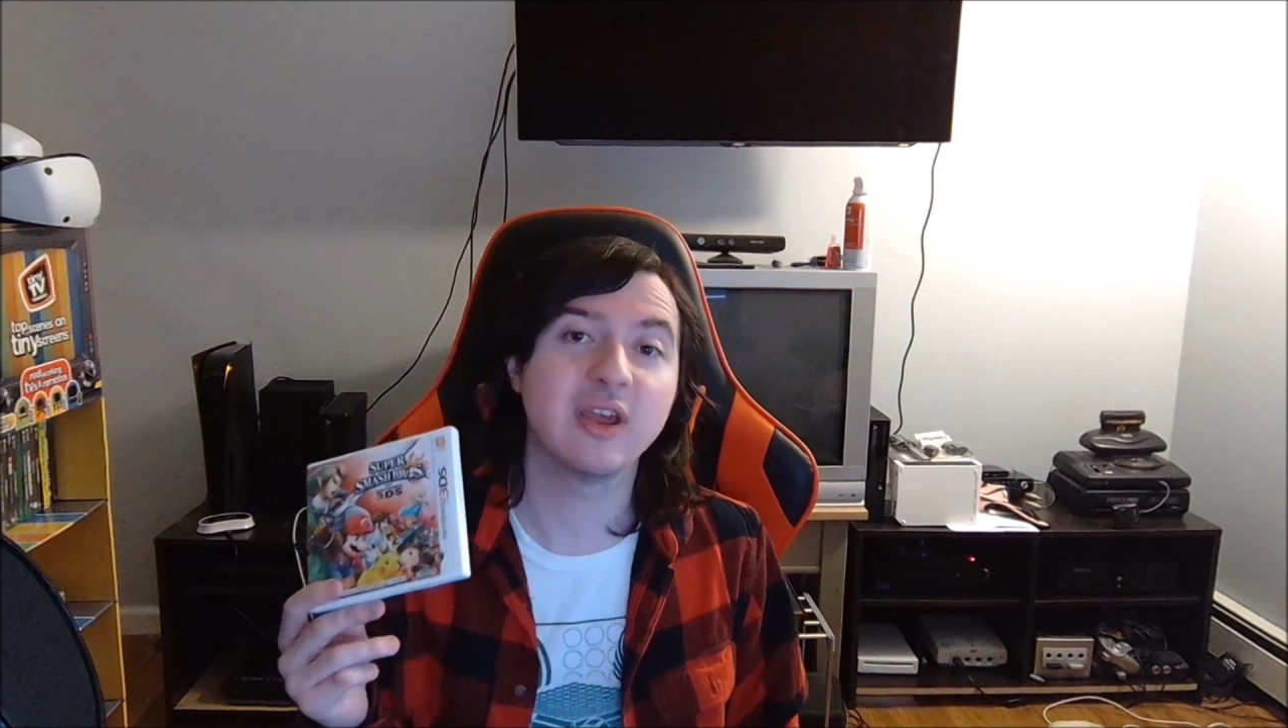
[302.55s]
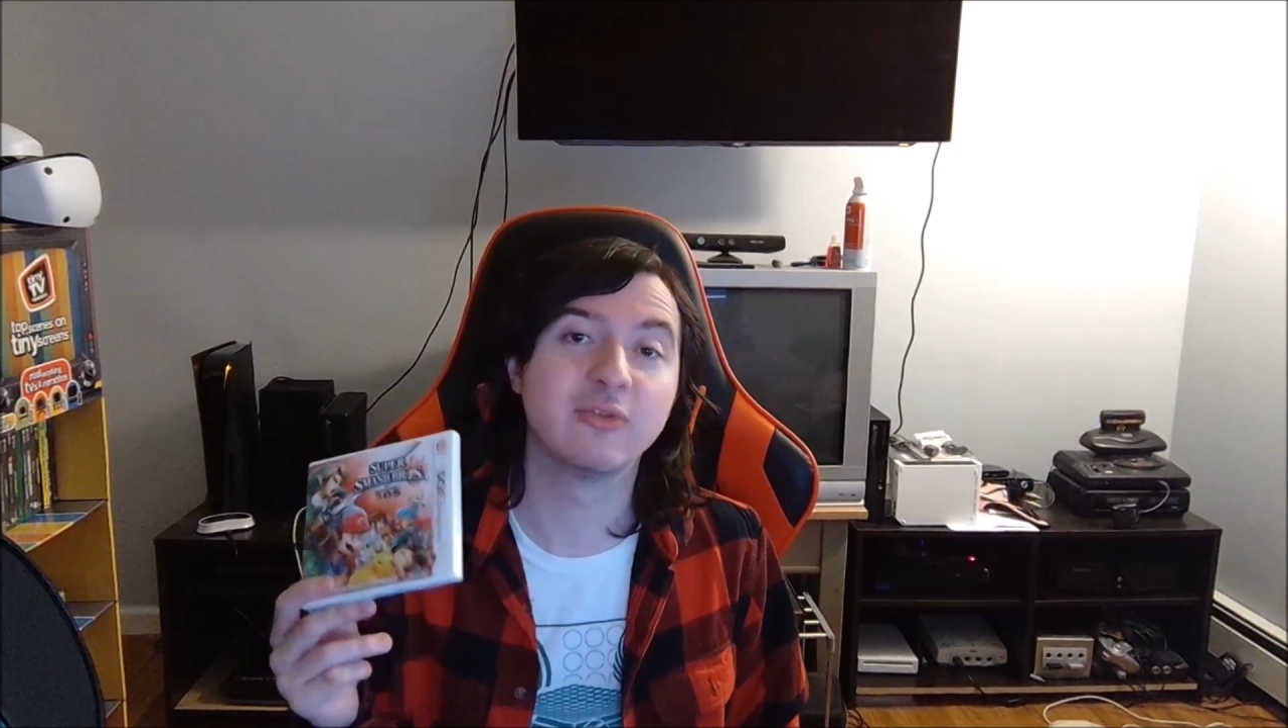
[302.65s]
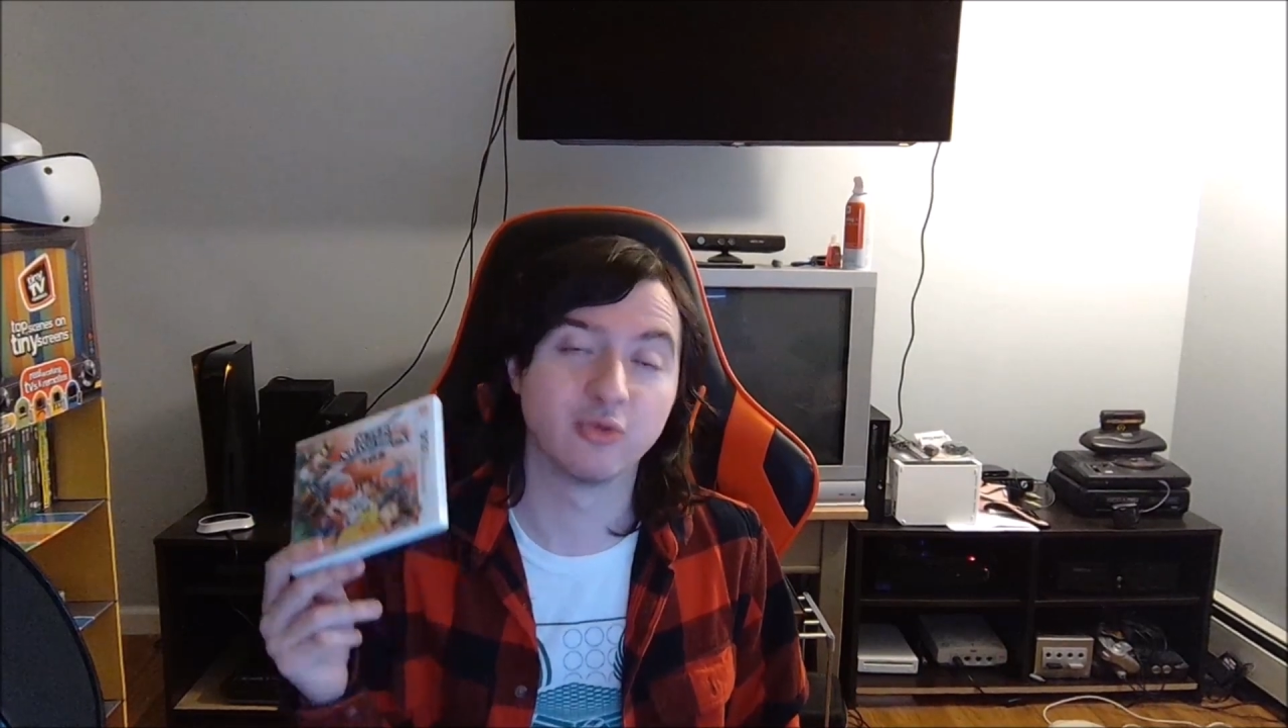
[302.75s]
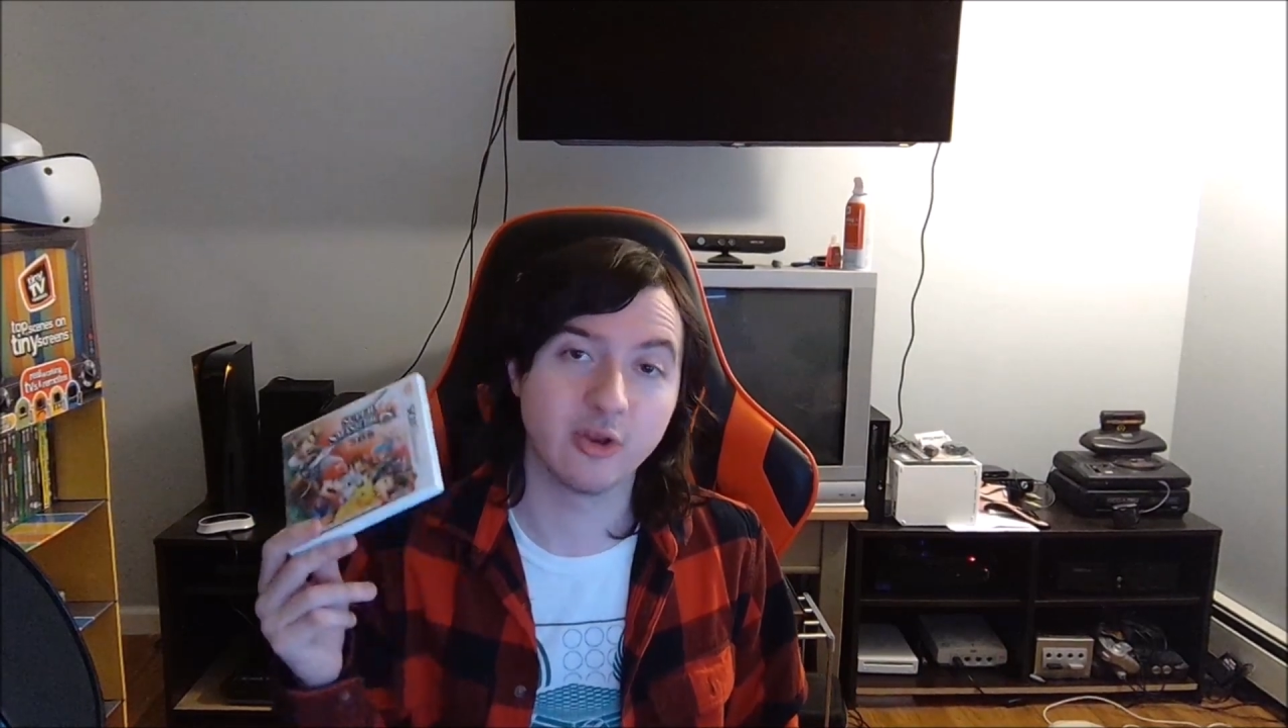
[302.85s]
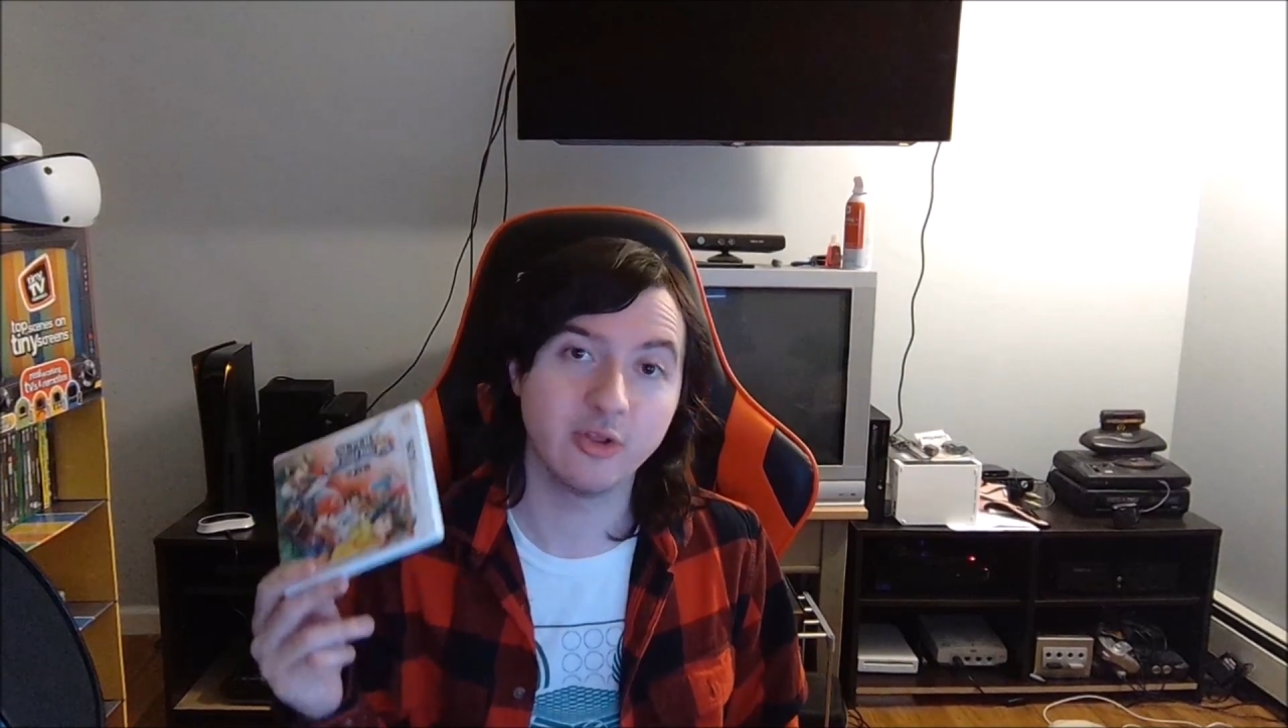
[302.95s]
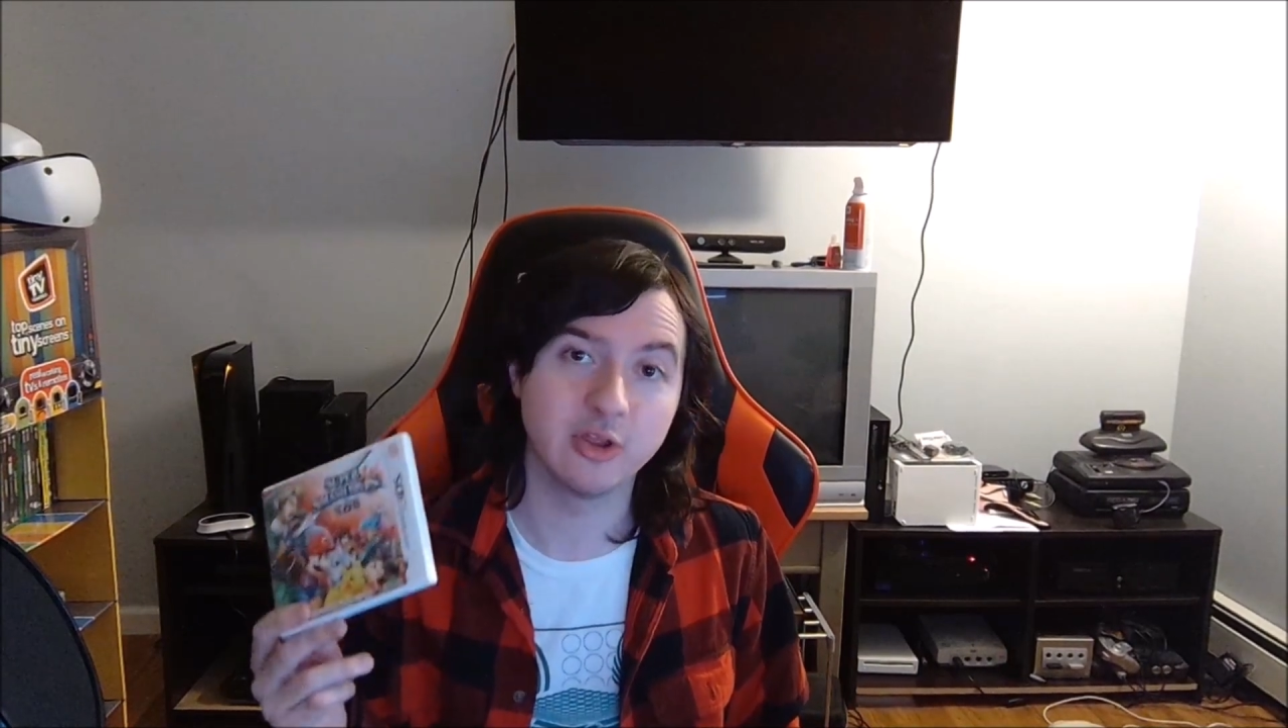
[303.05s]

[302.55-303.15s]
a really